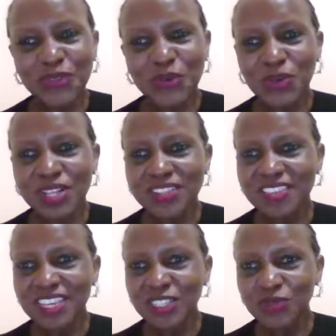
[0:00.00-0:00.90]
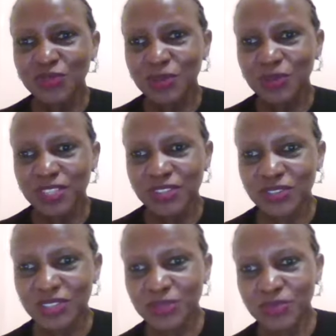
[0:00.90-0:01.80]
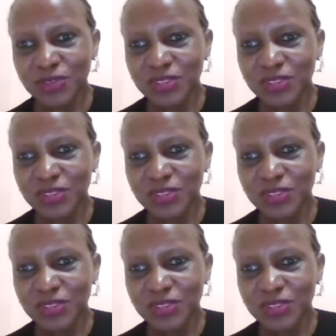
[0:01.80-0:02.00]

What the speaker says: Well, thanks for the questions.